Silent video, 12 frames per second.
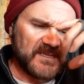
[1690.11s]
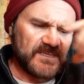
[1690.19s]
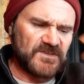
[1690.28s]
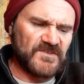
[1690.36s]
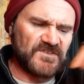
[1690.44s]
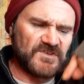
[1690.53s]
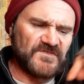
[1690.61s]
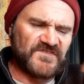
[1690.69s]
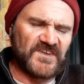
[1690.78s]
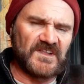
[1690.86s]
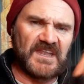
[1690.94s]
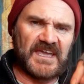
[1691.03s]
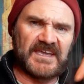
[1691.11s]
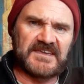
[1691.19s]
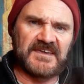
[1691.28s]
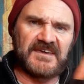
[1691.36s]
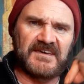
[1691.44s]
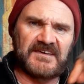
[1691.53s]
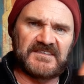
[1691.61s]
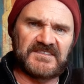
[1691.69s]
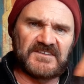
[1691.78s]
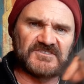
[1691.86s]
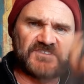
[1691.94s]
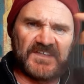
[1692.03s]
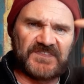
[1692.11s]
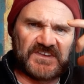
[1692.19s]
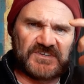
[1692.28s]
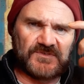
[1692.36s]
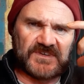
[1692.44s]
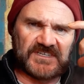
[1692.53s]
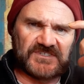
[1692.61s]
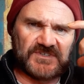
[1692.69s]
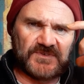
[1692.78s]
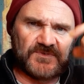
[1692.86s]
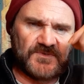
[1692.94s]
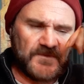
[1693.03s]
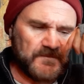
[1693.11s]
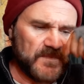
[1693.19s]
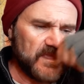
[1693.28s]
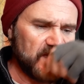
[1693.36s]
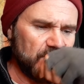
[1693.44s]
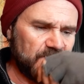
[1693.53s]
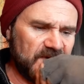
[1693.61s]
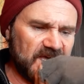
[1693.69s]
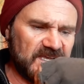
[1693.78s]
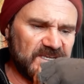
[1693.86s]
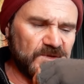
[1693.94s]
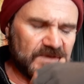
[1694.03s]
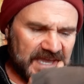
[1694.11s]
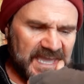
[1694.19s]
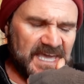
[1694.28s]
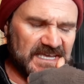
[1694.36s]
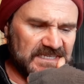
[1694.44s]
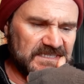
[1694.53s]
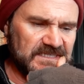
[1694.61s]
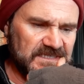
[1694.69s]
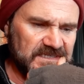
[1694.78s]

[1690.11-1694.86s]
you you feel like uh, there's nothing you can do, but you can.